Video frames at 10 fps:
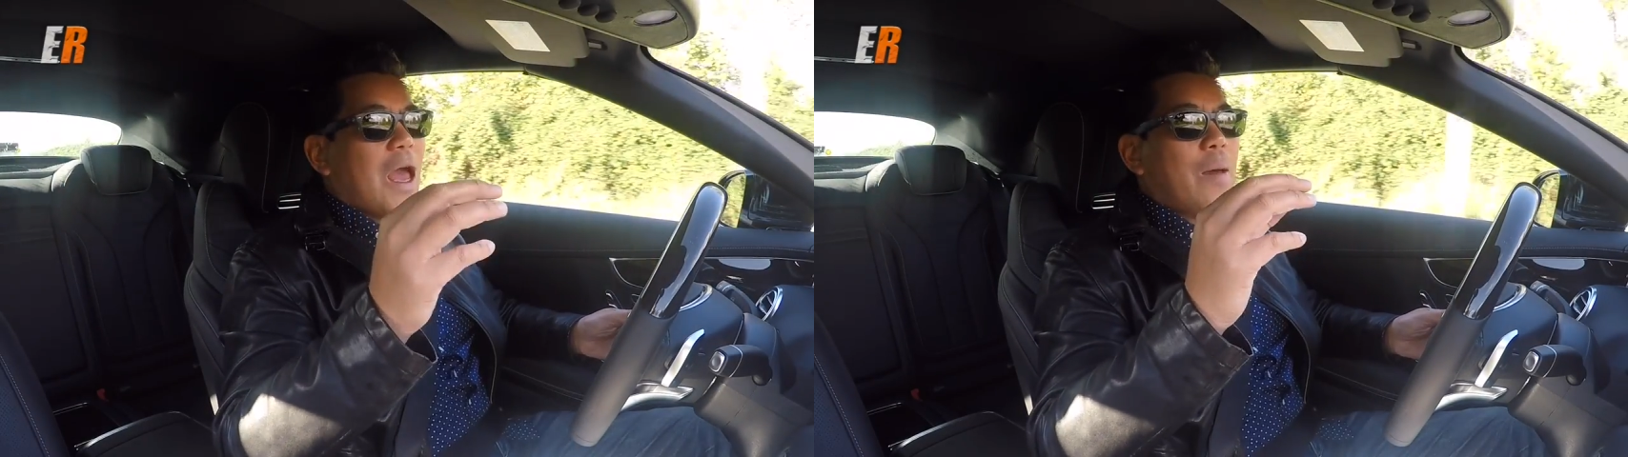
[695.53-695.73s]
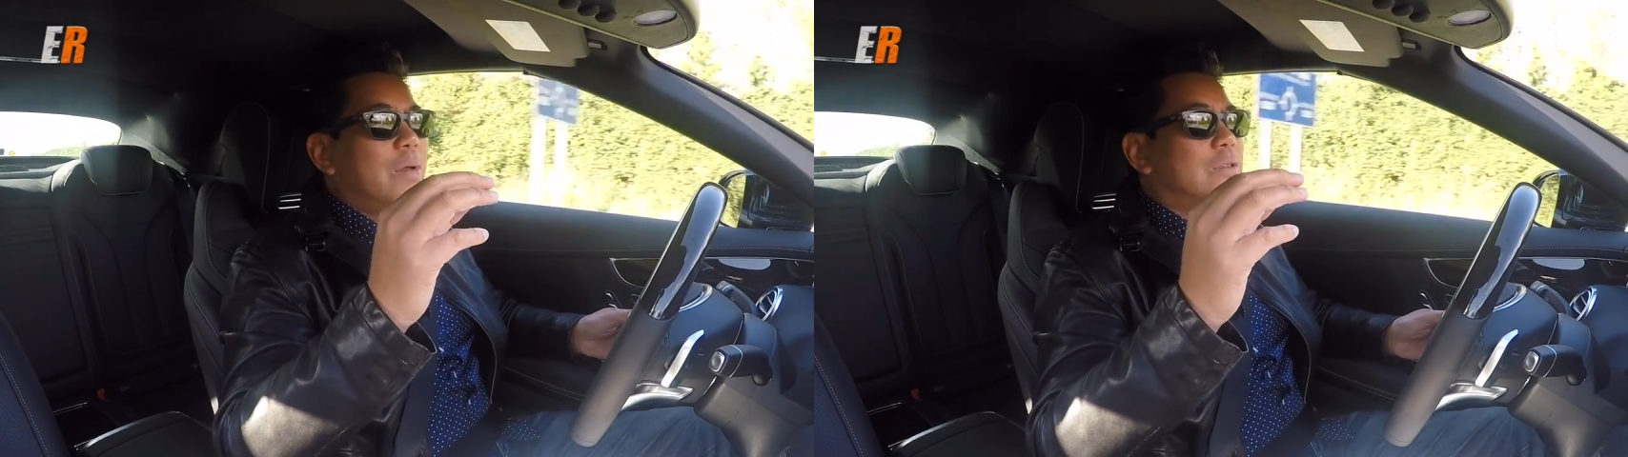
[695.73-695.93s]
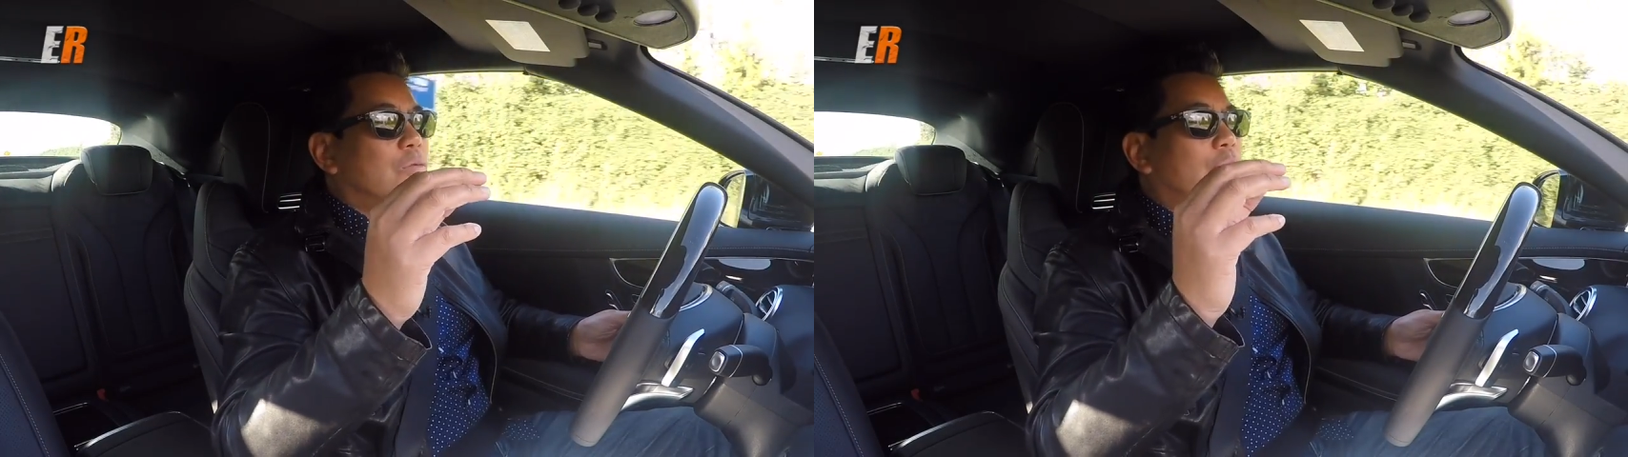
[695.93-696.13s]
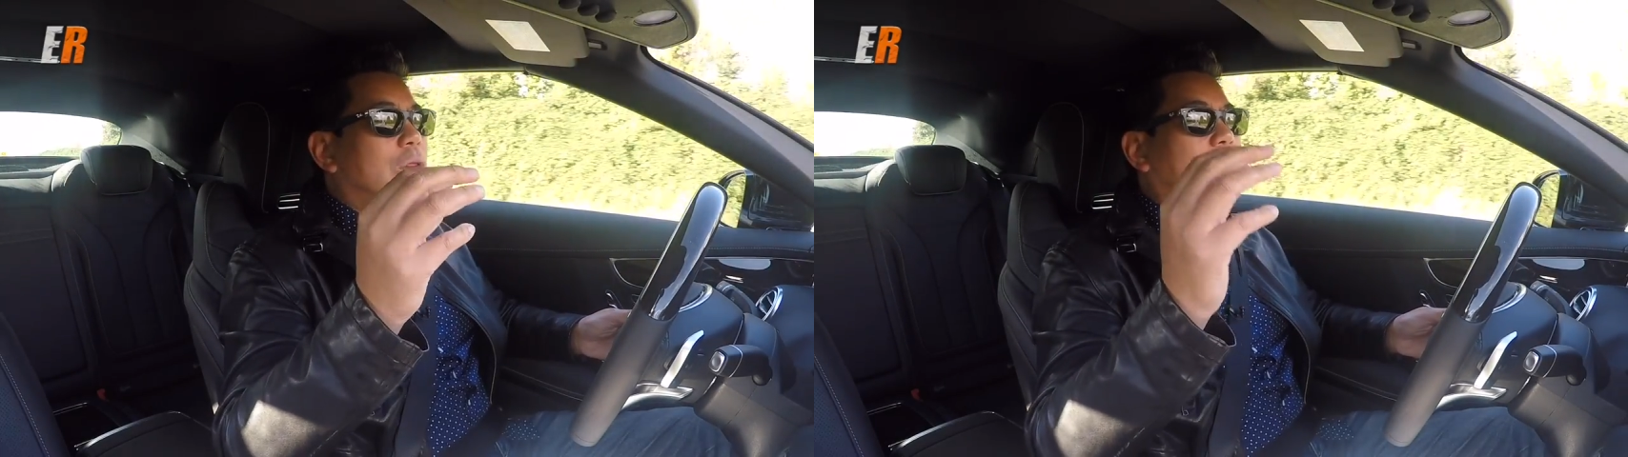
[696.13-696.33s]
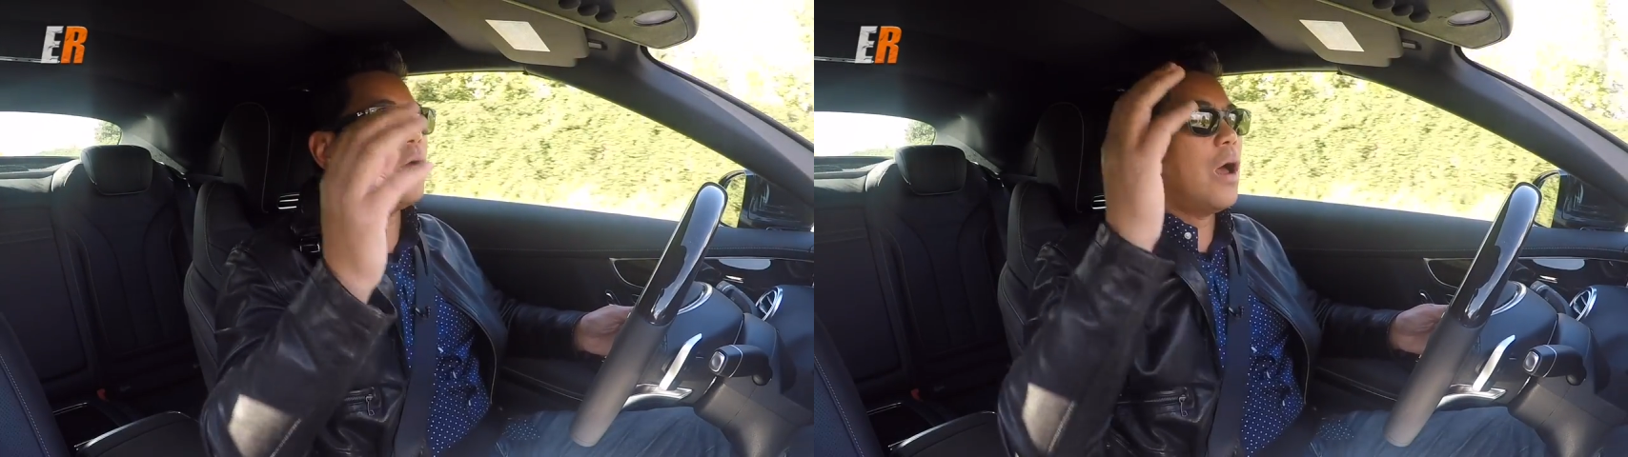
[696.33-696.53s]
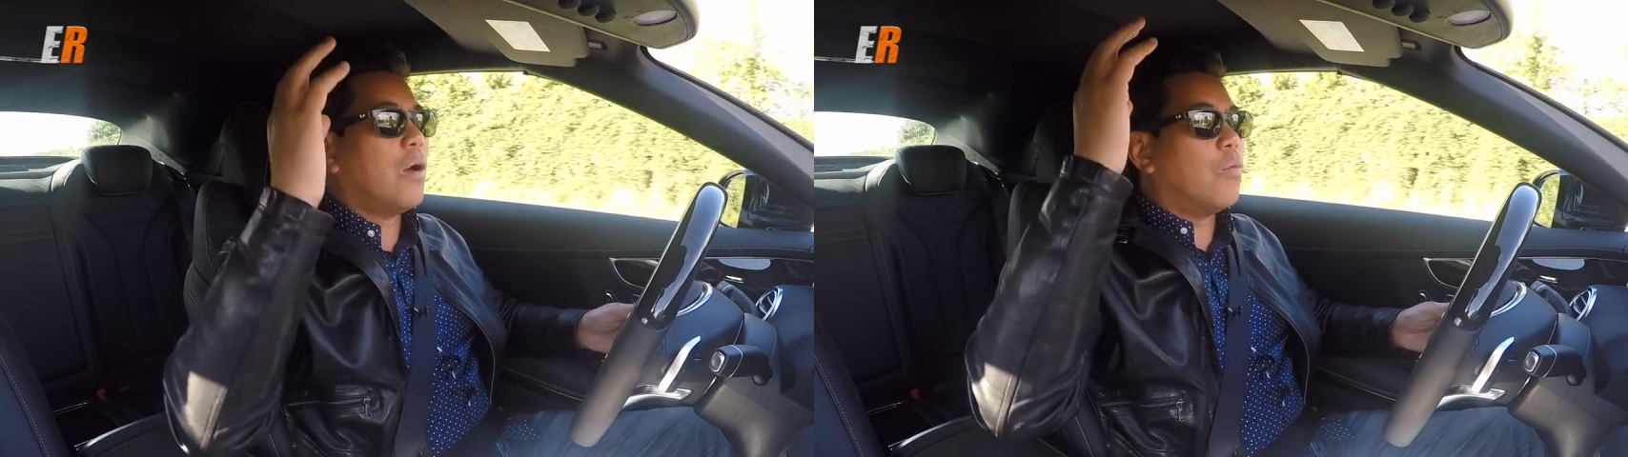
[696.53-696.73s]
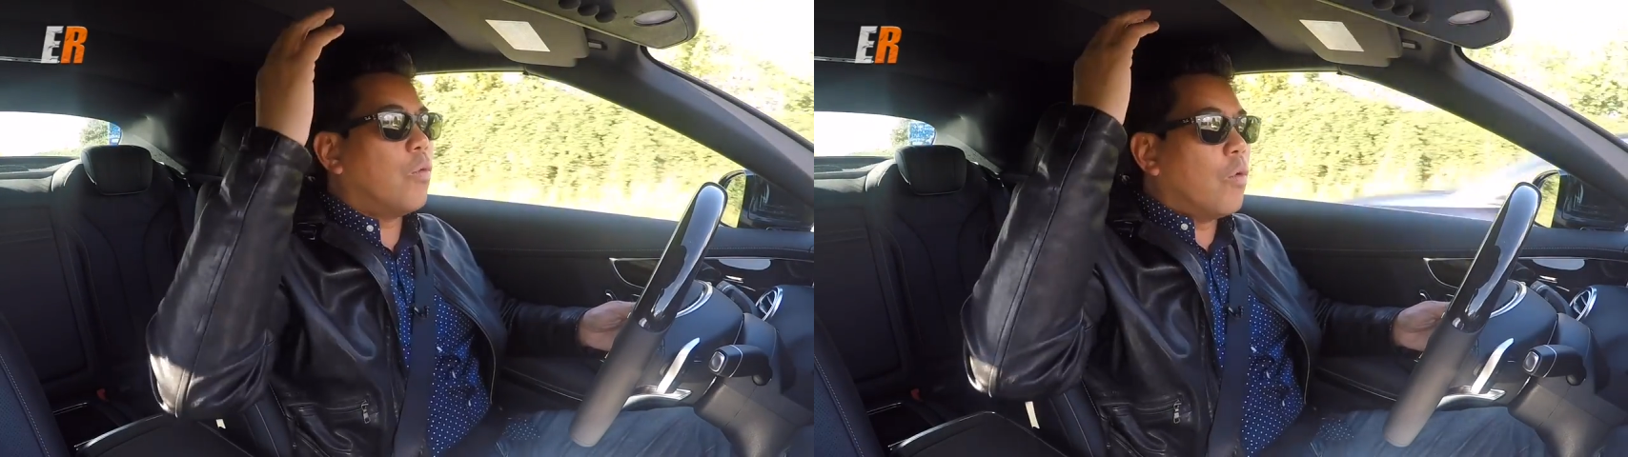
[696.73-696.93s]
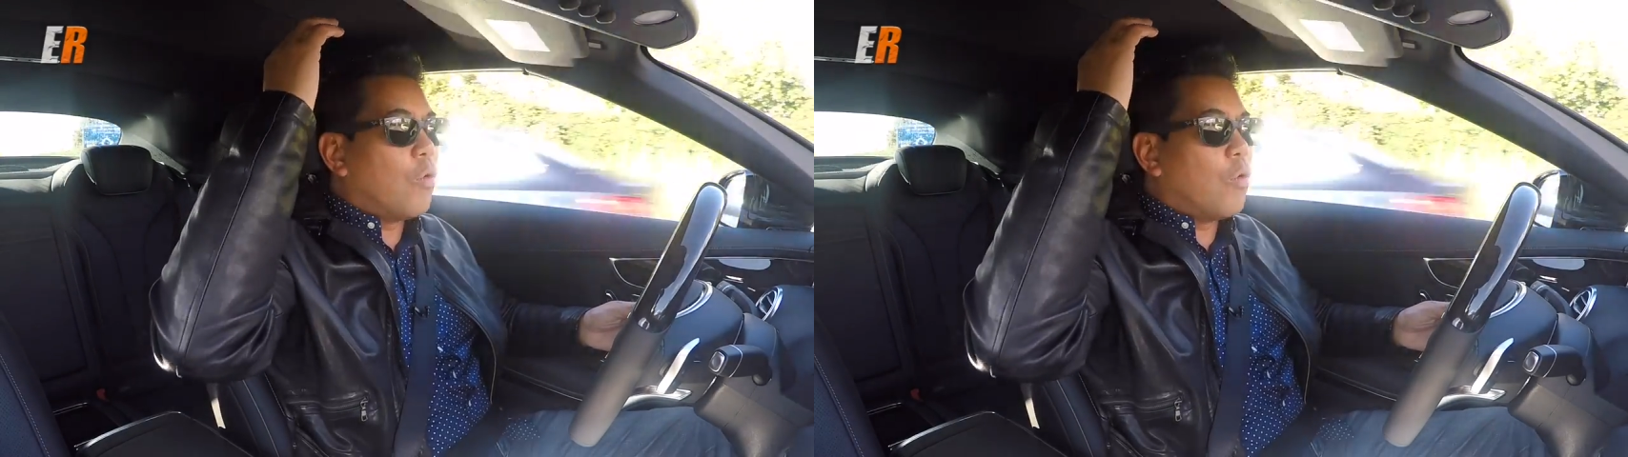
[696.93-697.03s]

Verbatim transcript: cabins with a, a